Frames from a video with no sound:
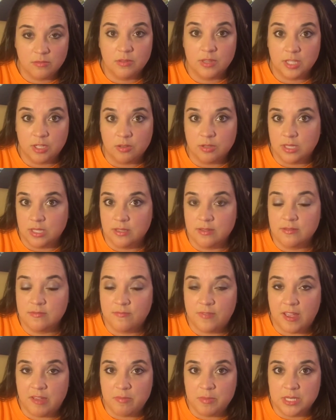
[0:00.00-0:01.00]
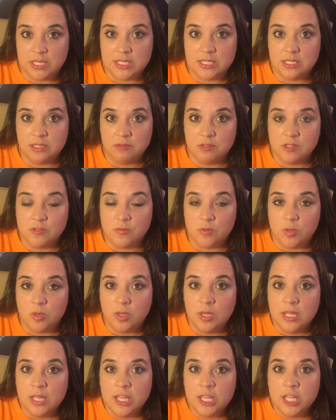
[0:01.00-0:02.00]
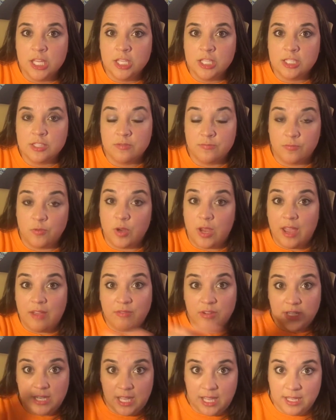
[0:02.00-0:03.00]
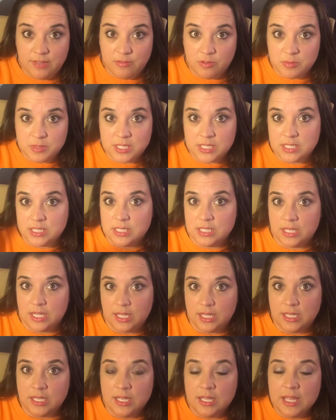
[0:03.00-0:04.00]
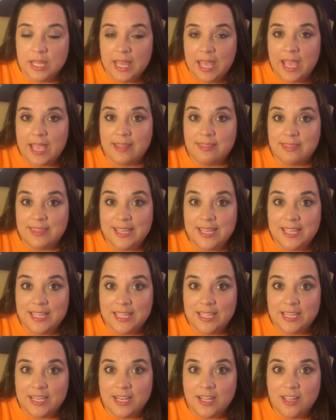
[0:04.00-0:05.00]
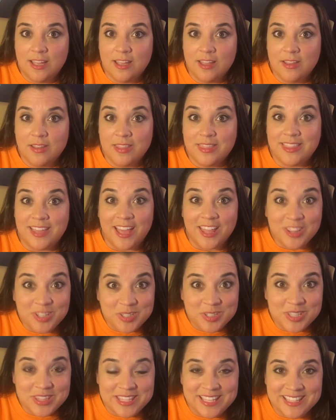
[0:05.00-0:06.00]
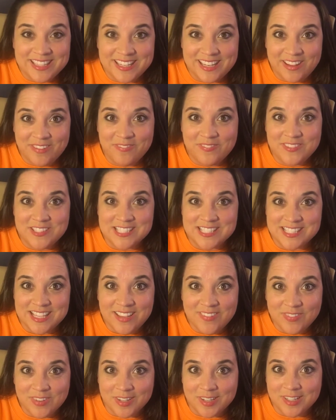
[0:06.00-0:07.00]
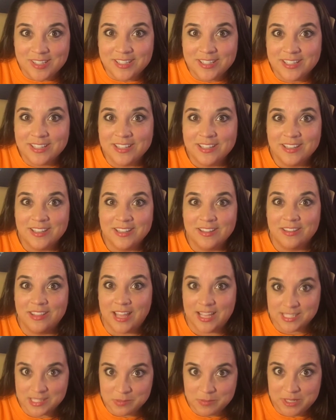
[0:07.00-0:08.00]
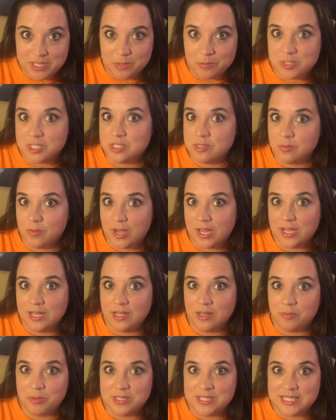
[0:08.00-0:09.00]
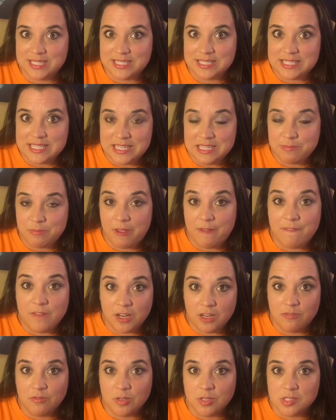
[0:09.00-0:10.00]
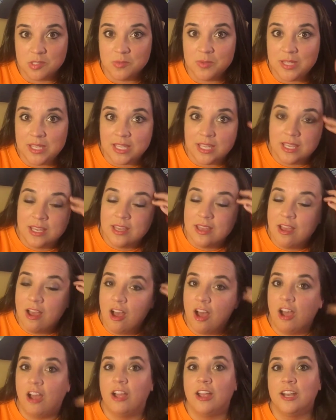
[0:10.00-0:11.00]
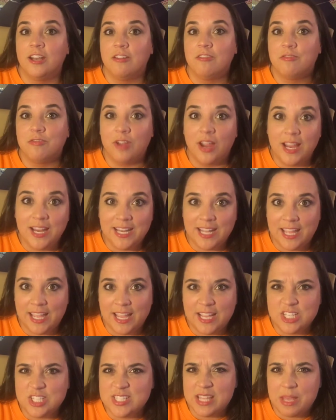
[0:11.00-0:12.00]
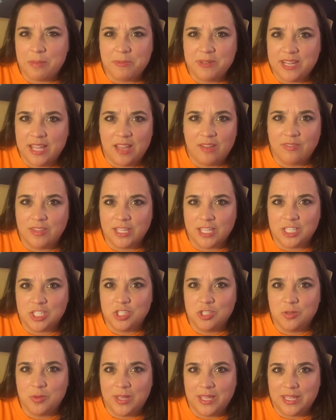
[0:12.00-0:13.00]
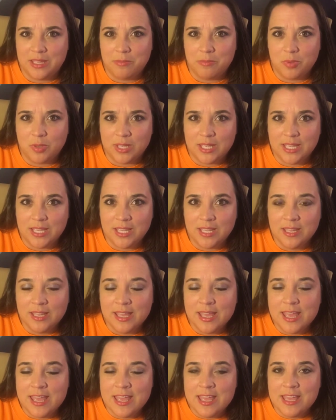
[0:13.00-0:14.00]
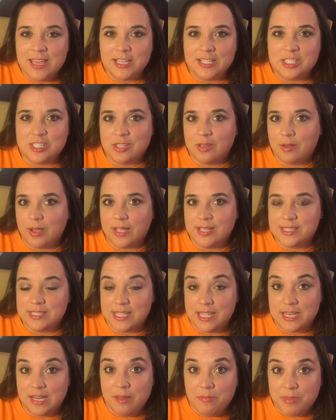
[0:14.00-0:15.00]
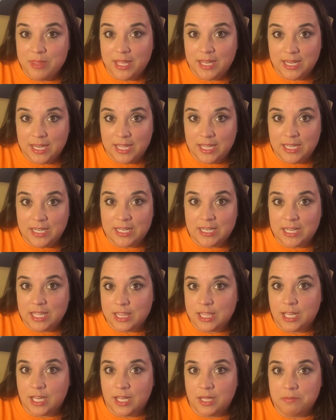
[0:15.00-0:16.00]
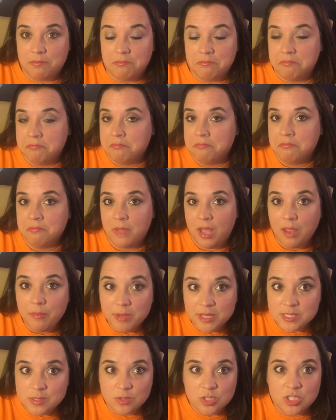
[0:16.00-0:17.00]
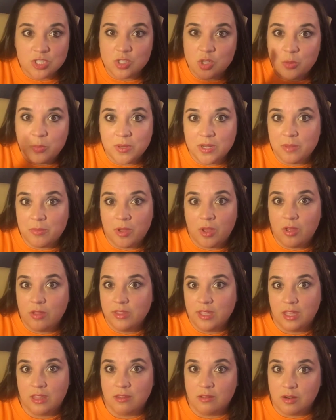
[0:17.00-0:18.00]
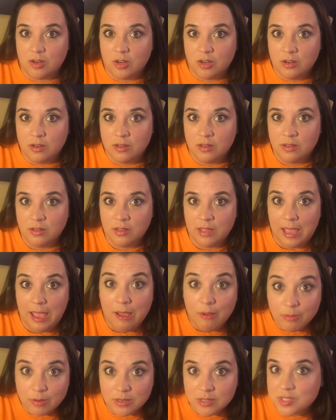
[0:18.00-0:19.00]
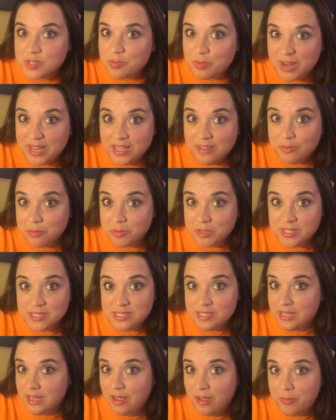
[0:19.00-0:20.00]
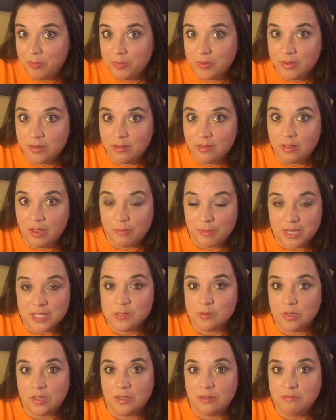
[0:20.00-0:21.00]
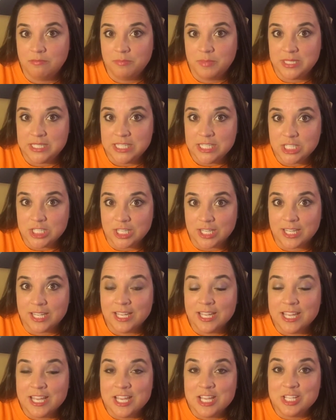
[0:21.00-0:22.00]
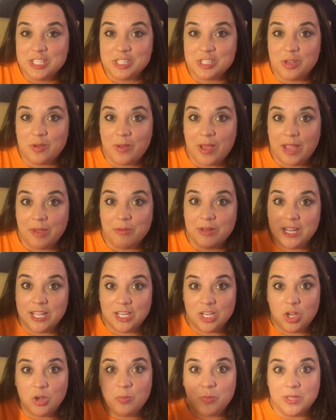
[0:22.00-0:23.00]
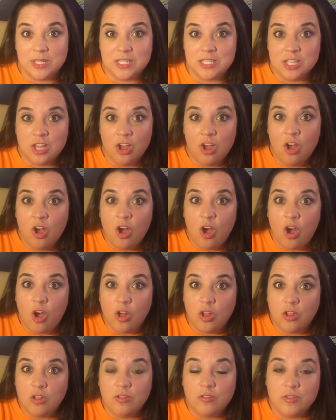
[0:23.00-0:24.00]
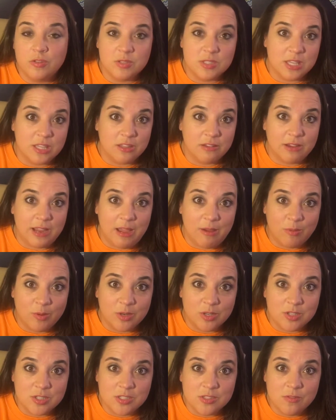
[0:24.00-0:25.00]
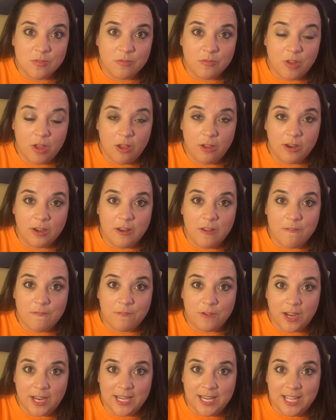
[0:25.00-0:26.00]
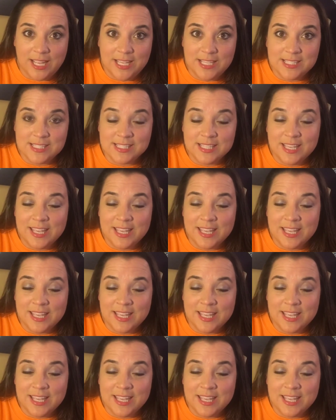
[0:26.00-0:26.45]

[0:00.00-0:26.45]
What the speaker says: literally 5 minutes and it was full for every day from 6 to 9. And then the other thing that I've discovered last week, which is why I ended up with 16 my very first week, on Friday, I happened to have like a 2 a.m. booking, and so I stayed up that night and I thought, I might as well just open up all the other hours, right? If I'm gonna stay up, I might as well be teaching. So I went ahead and opened all those other hours on Friday,